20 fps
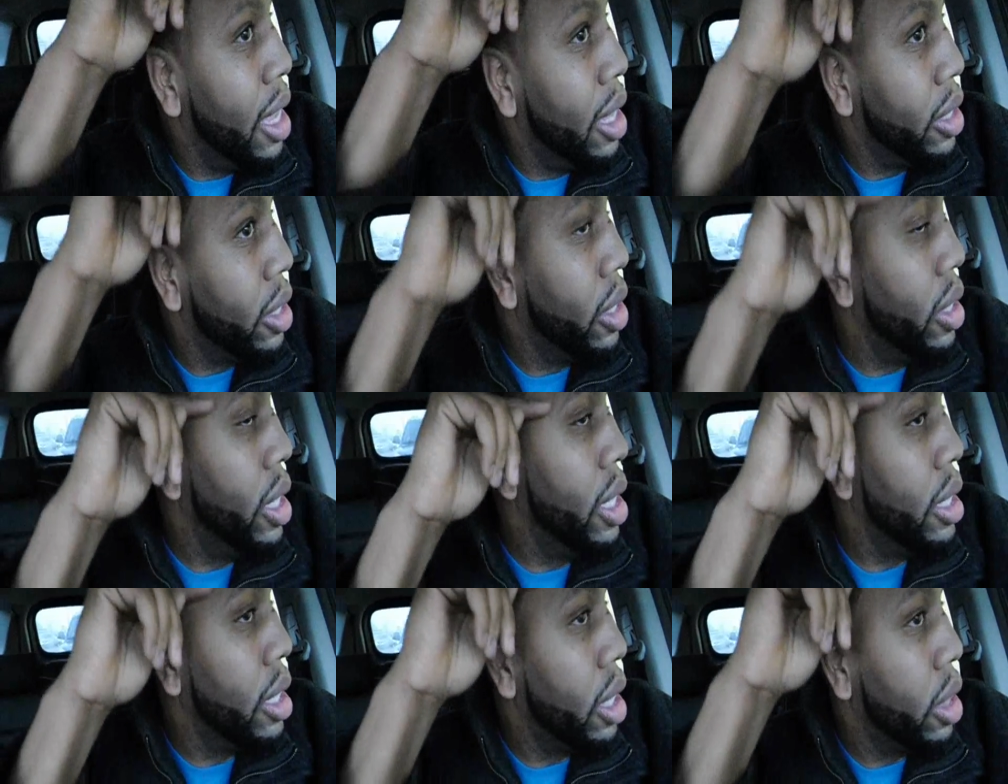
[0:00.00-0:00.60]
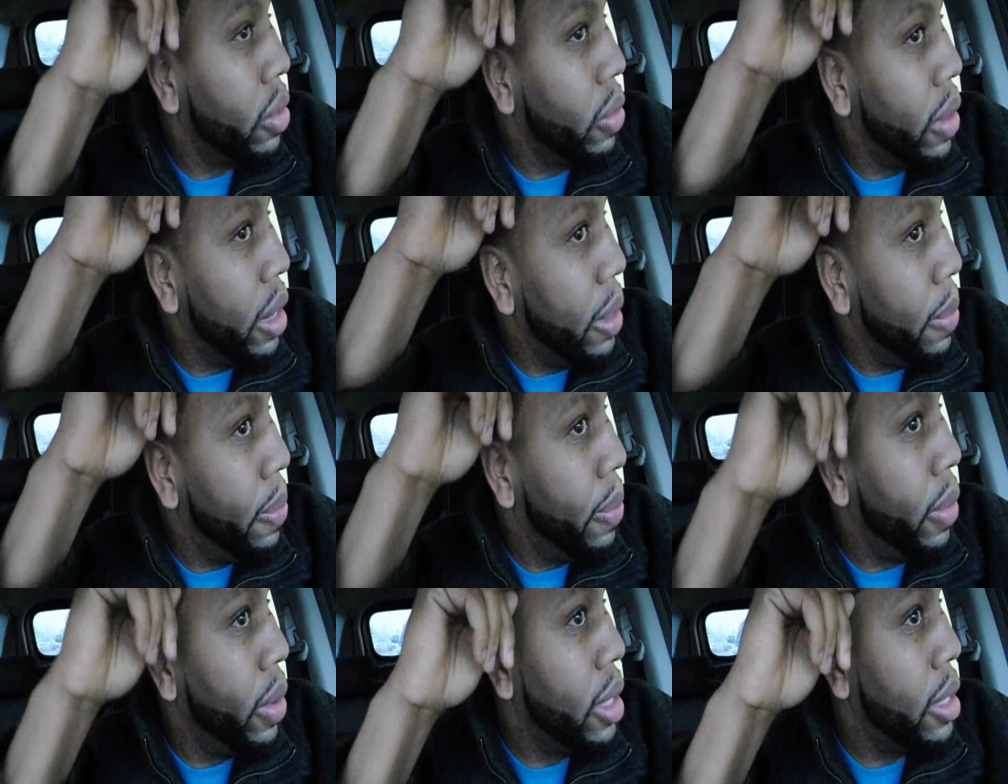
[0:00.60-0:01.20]
So these are 3
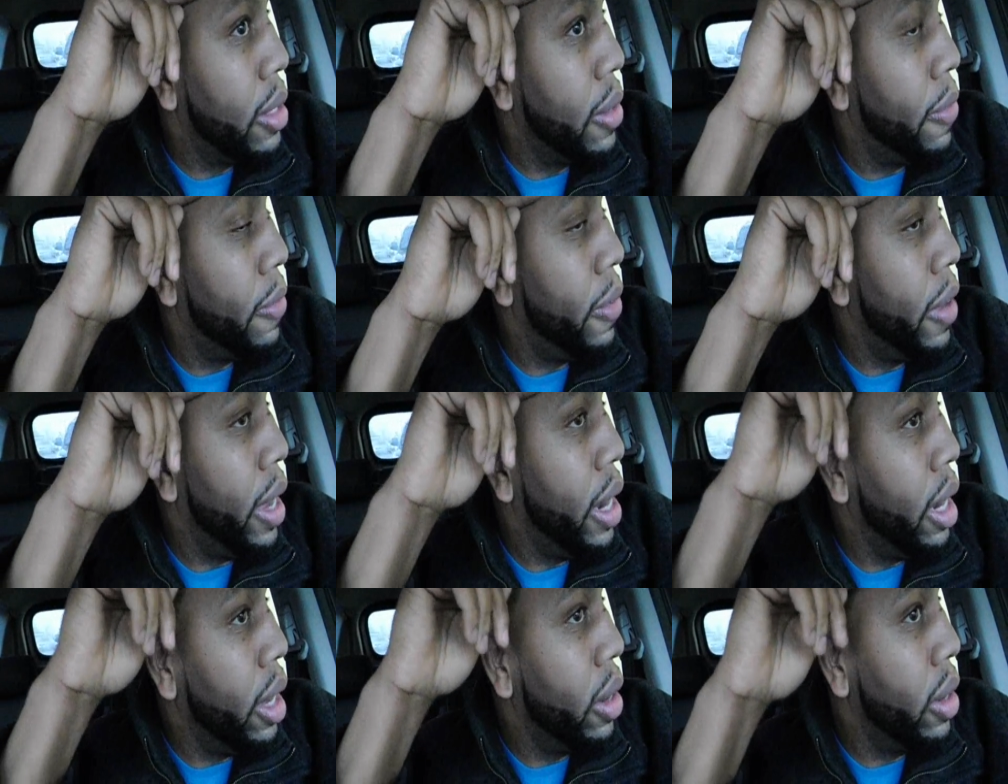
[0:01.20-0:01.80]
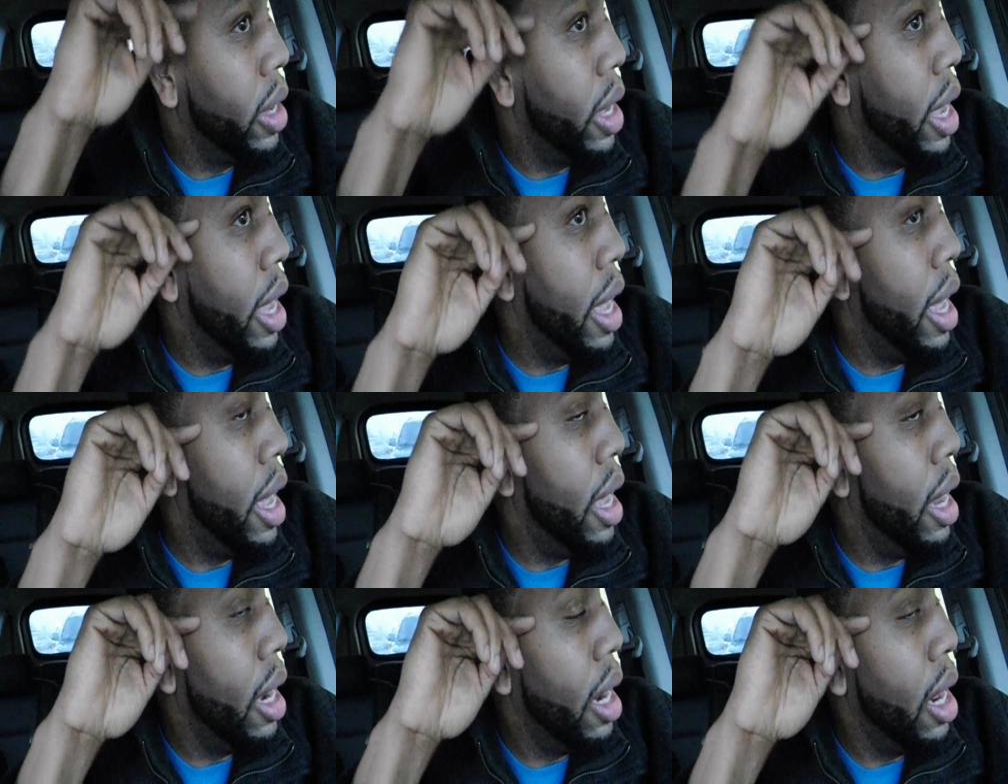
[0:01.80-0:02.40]
points of fading on your
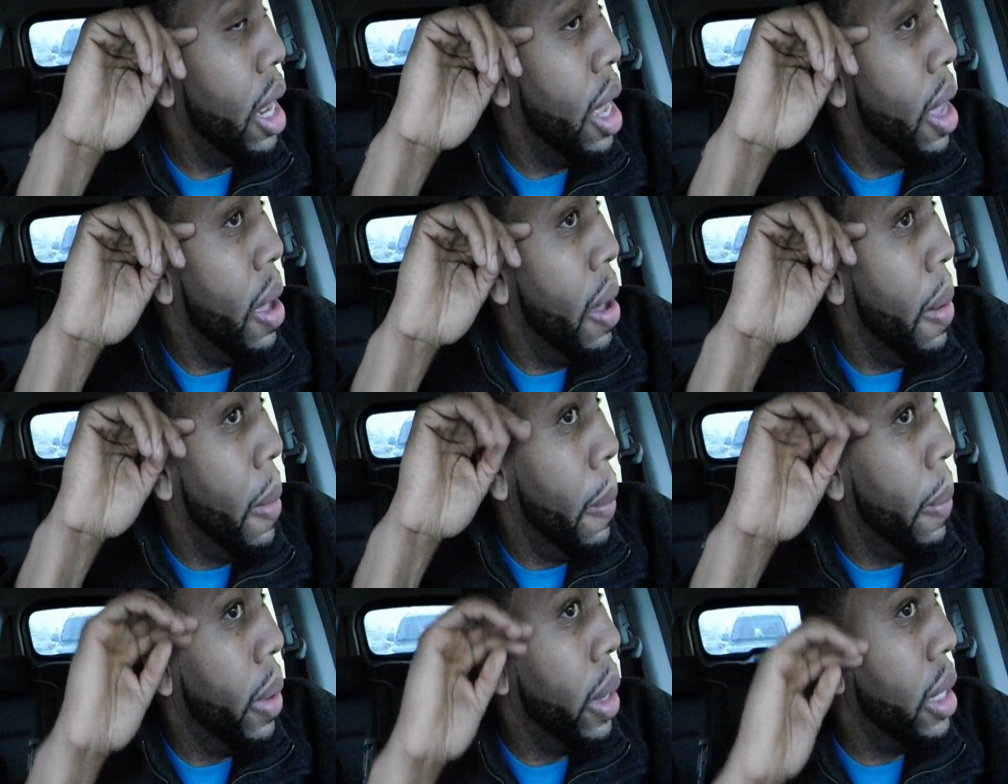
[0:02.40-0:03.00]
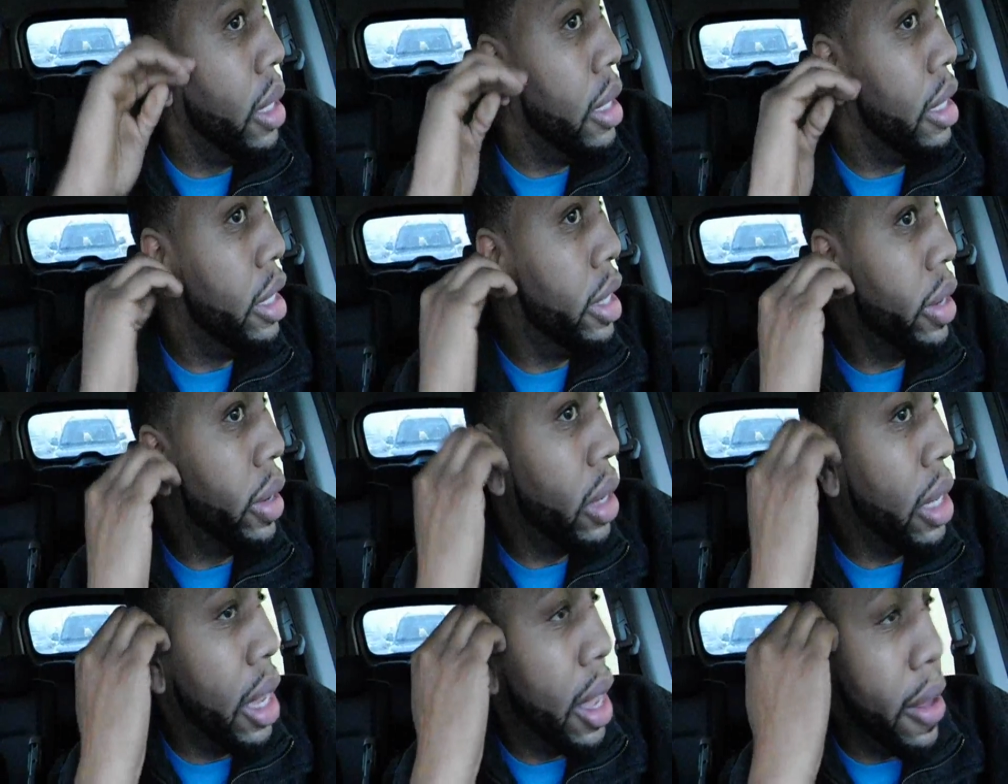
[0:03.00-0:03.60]
head. But
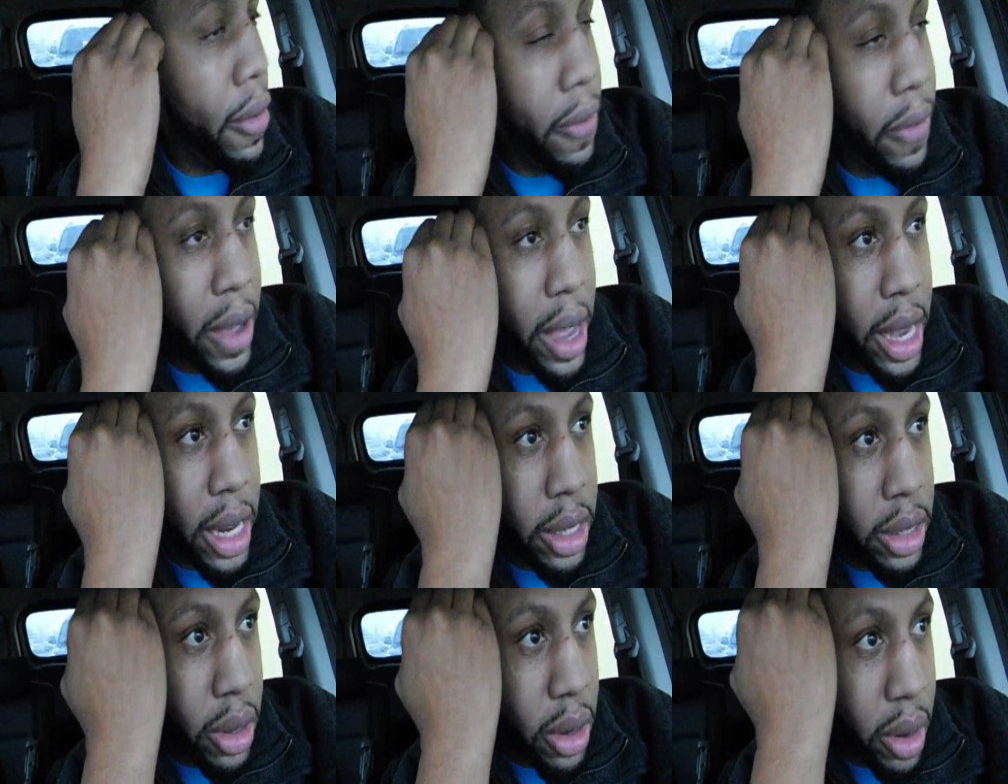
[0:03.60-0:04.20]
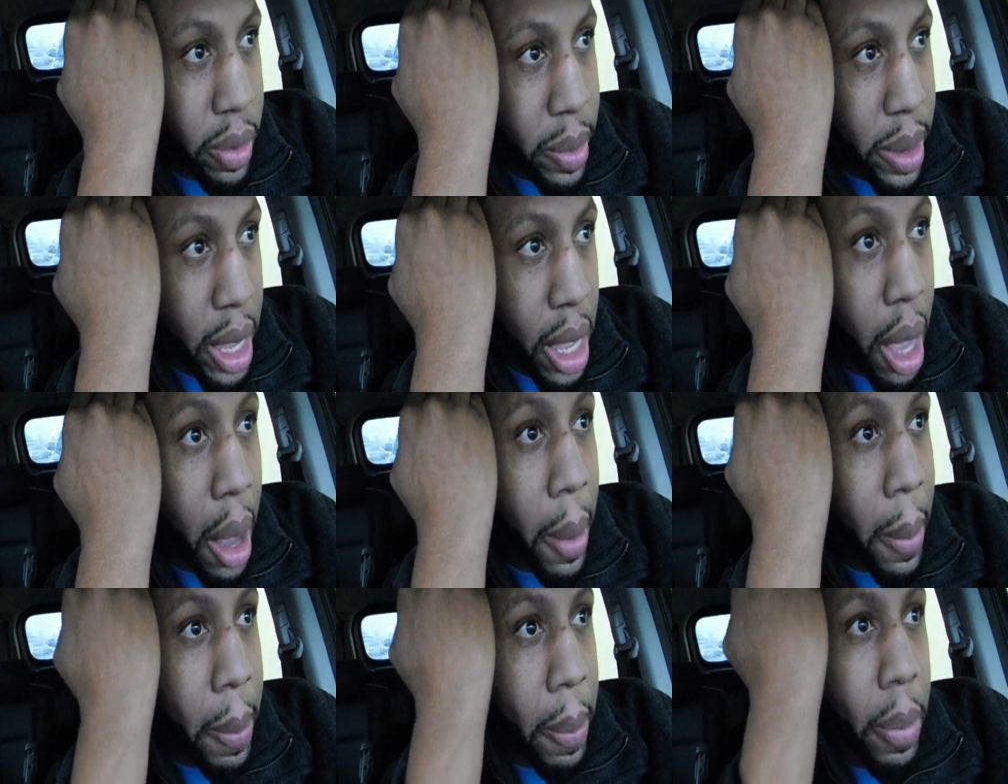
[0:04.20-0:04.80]
generally a fade is going to be
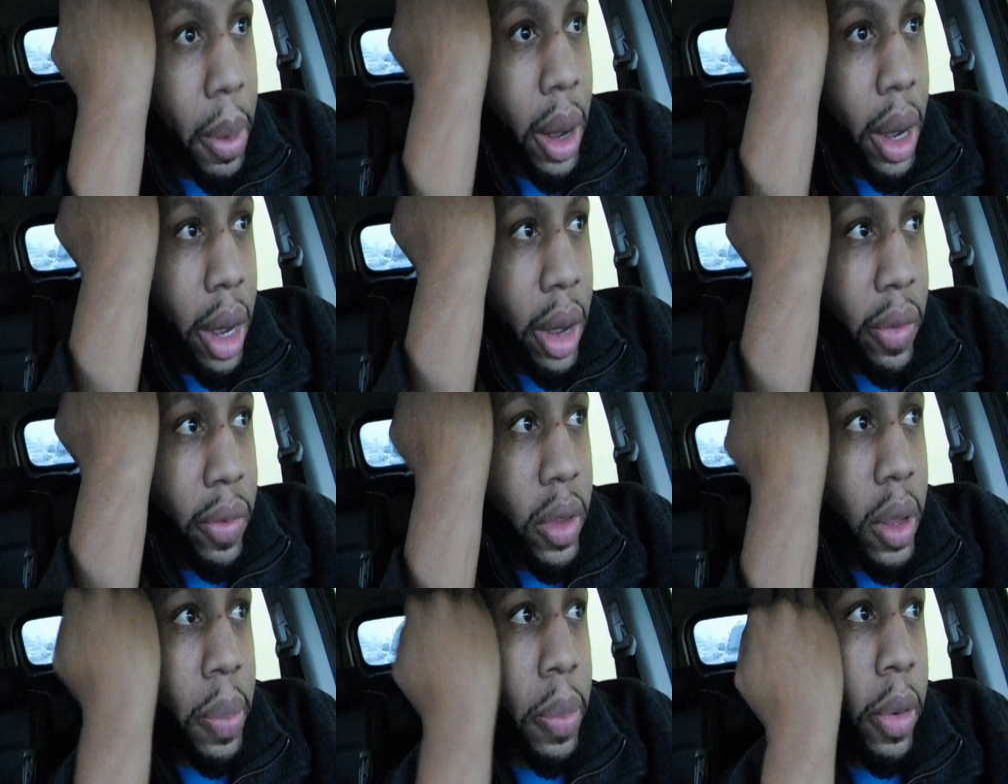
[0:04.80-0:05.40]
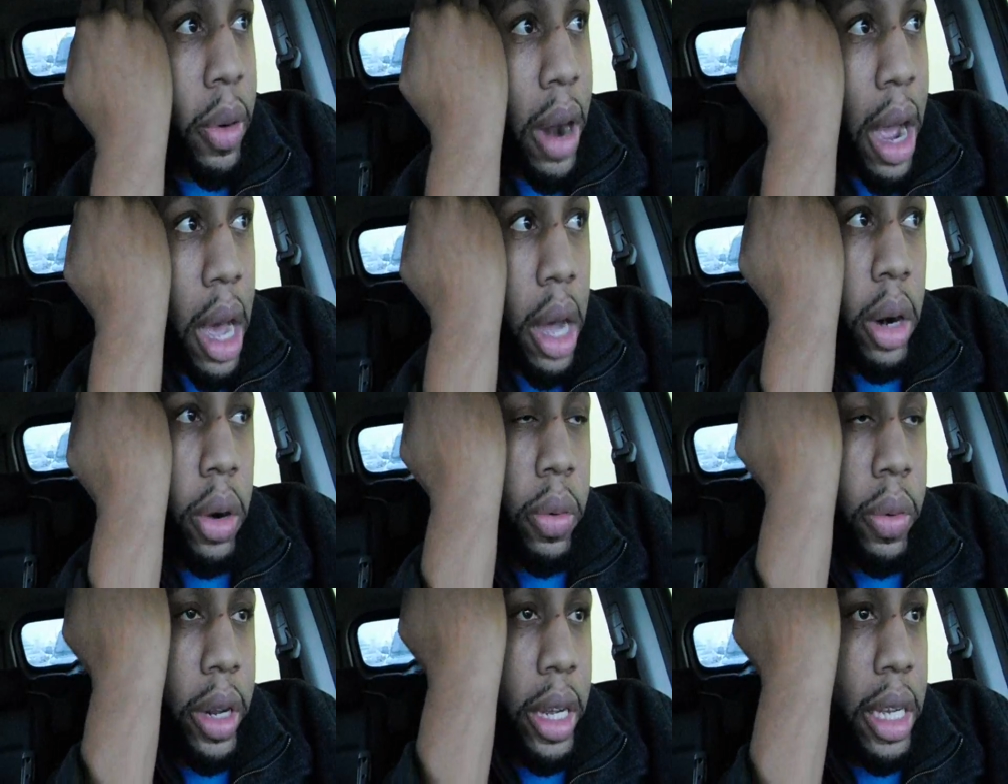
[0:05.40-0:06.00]
above the
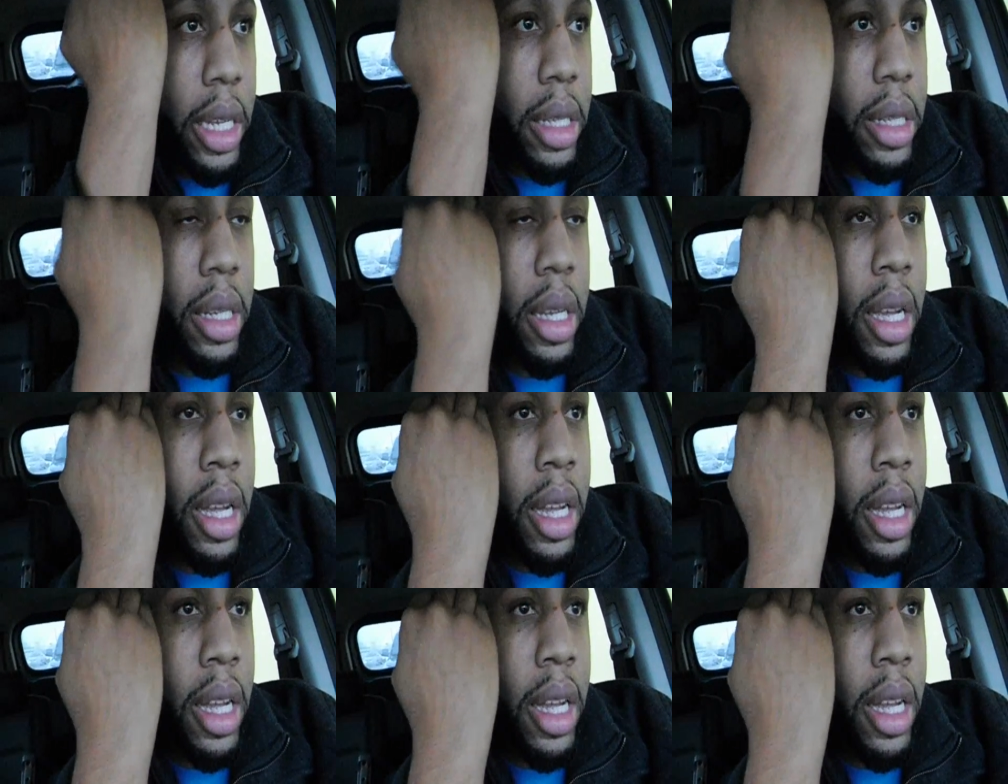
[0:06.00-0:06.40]
parietal ridge.